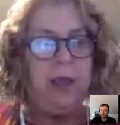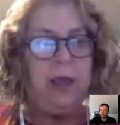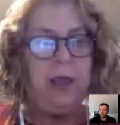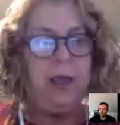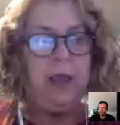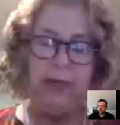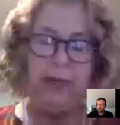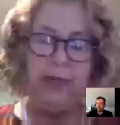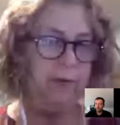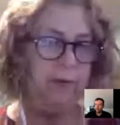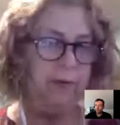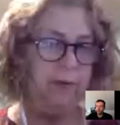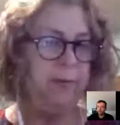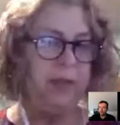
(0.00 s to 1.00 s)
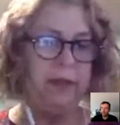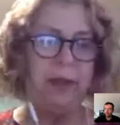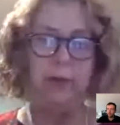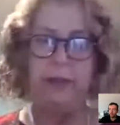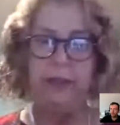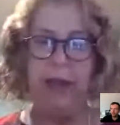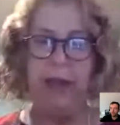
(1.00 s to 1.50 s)
went to a feed
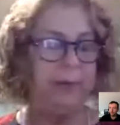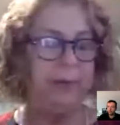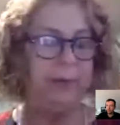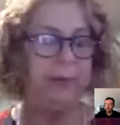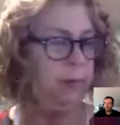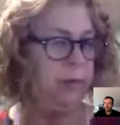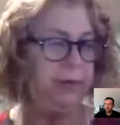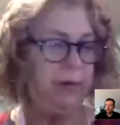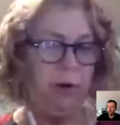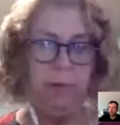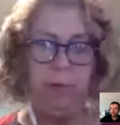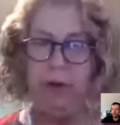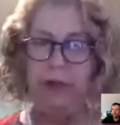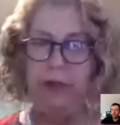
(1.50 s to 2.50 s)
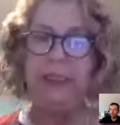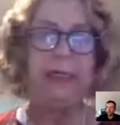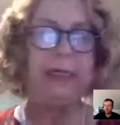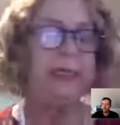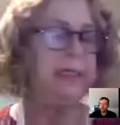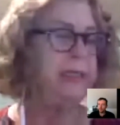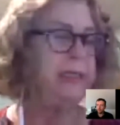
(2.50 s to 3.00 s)
of something that was happening with our
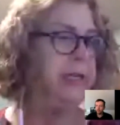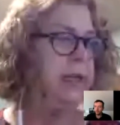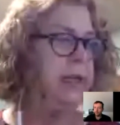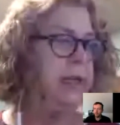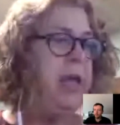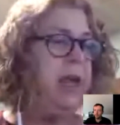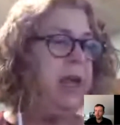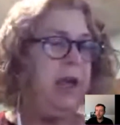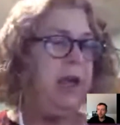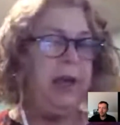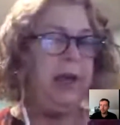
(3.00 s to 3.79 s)
president, and